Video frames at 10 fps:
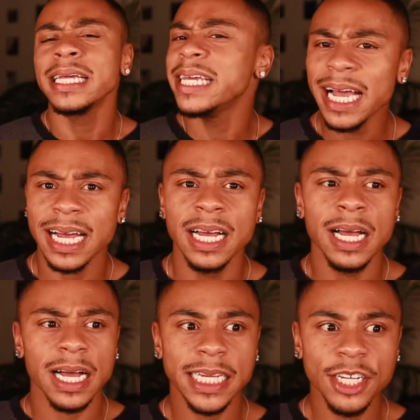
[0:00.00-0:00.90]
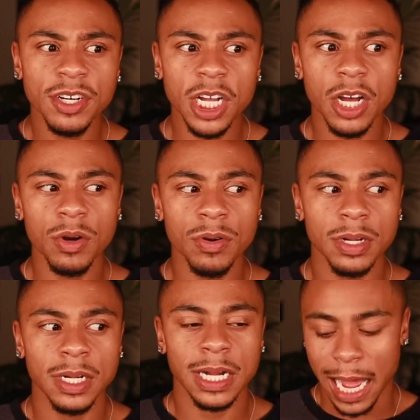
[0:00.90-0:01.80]
Yeah, a year ago,
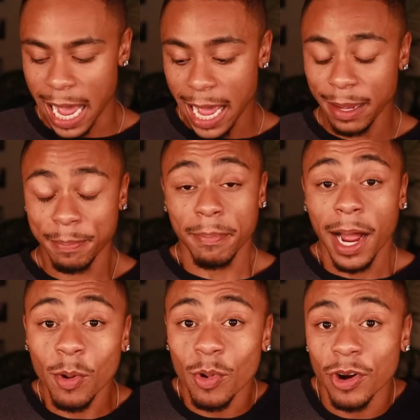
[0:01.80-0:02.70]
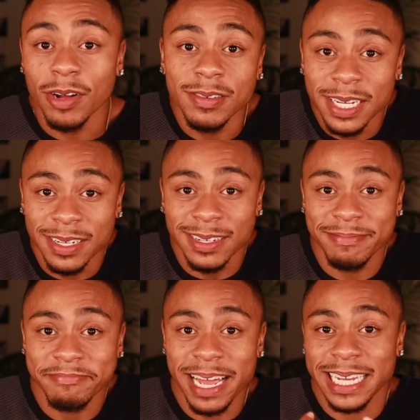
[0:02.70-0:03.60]
my world,
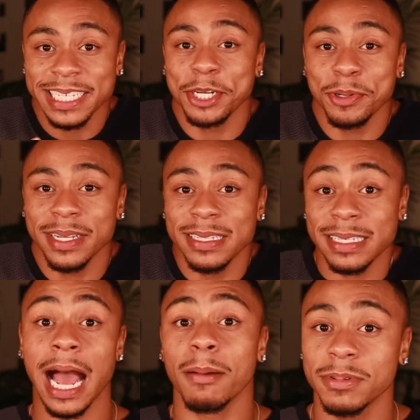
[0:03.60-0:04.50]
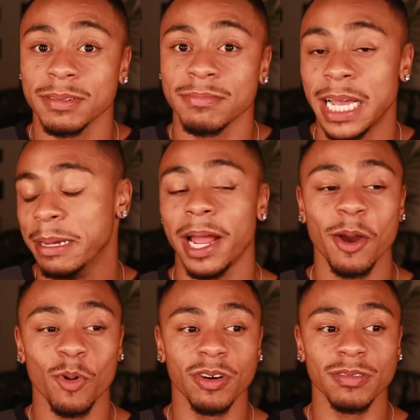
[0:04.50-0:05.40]
as I knew it, stopped. Like, my
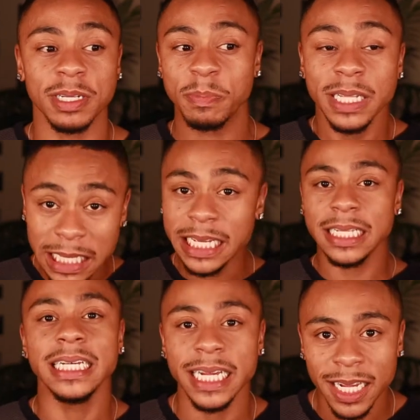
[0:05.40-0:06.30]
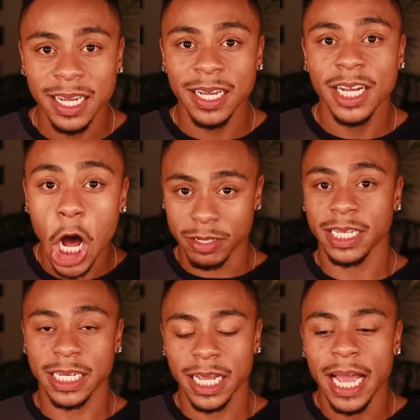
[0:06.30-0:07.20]
world completely
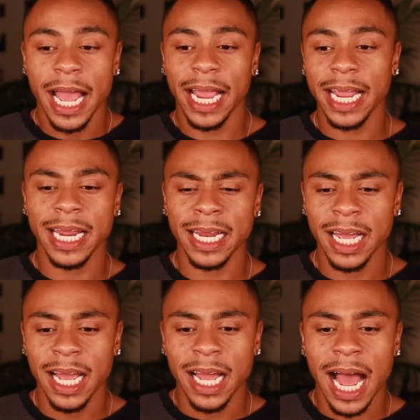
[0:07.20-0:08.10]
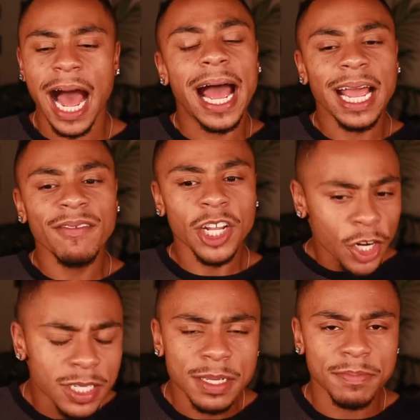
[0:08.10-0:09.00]
halted. And I have
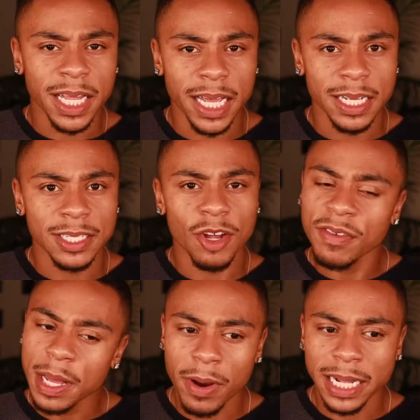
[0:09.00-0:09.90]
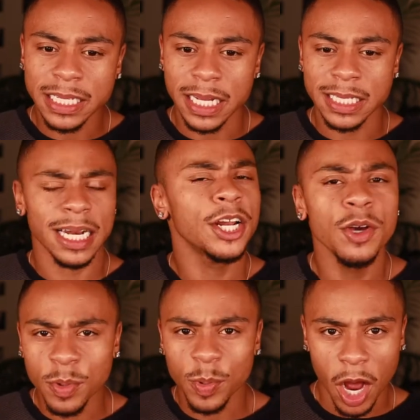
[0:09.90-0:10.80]
learned some things over that process. And I know
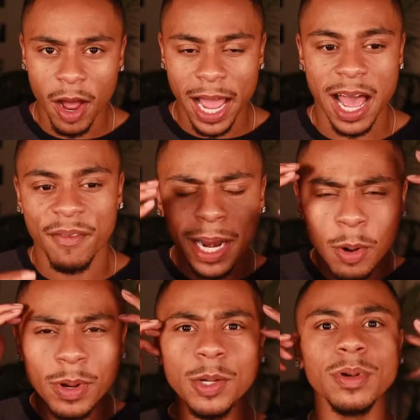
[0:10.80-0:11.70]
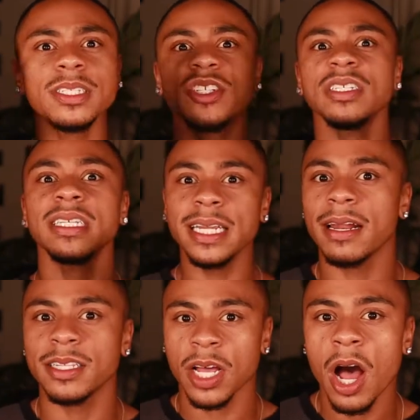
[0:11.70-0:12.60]
we all have. But I really wanted to just sit down
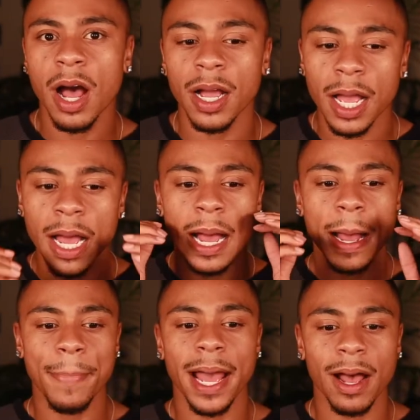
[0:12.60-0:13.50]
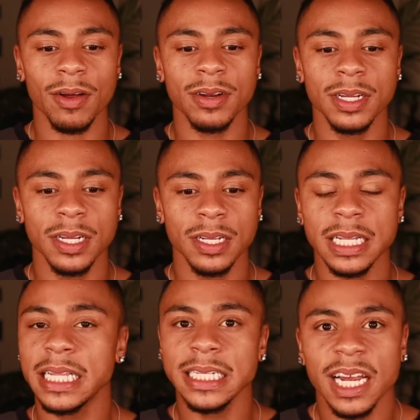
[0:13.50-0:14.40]
and talk about the
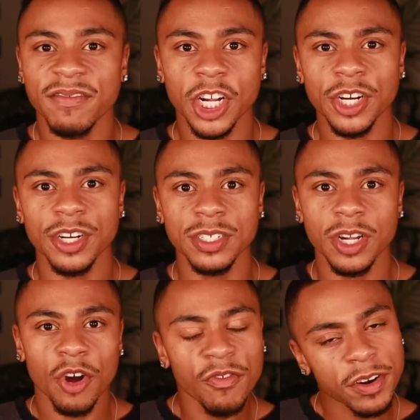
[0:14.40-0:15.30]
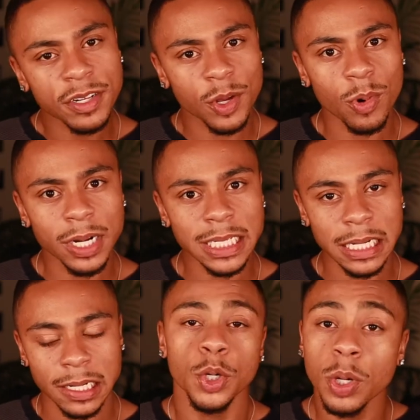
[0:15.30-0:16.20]
things that I've learned over the
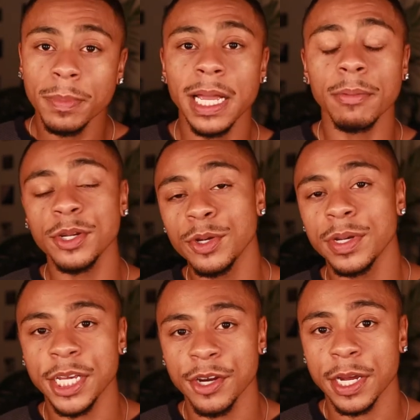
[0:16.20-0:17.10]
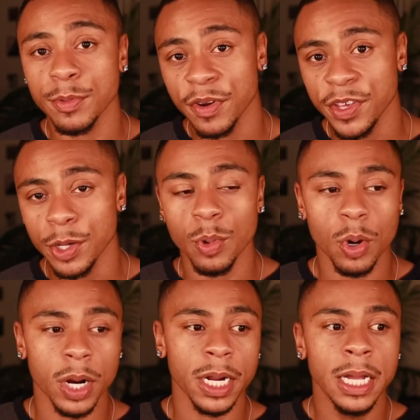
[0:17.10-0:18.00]
quarantine. Normally I would do a year in review
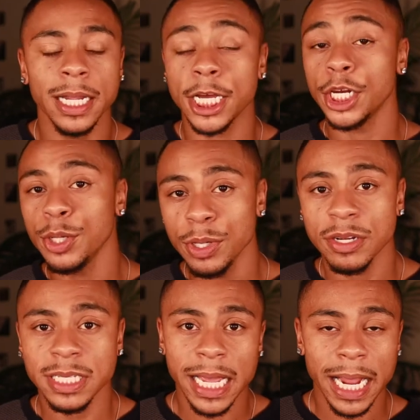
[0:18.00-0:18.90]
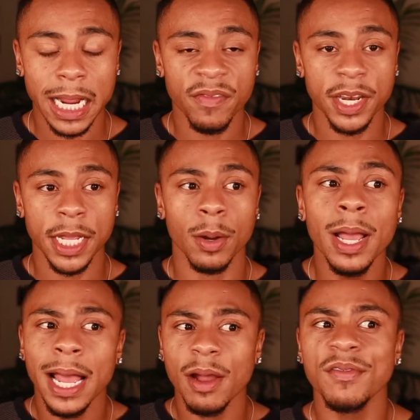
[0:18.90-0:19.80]
or like a New Year's tag kind of video.
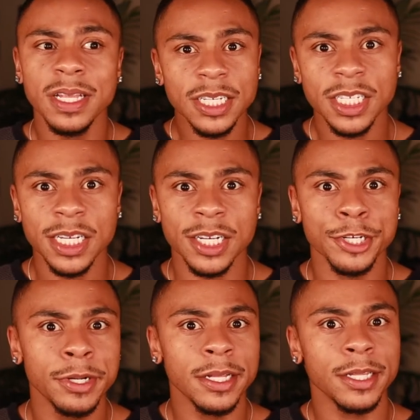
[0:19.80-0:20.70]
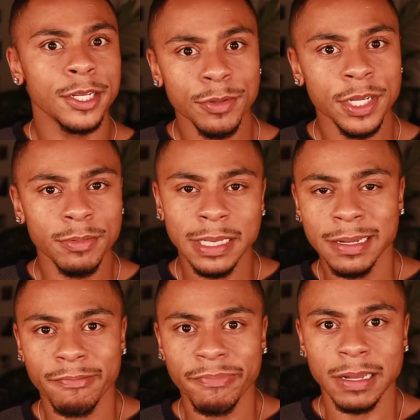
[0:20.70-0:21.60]
However, this year, the new year really
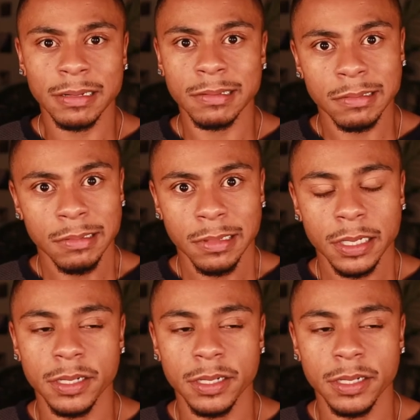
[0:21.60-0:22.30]
didn't feel like the new year.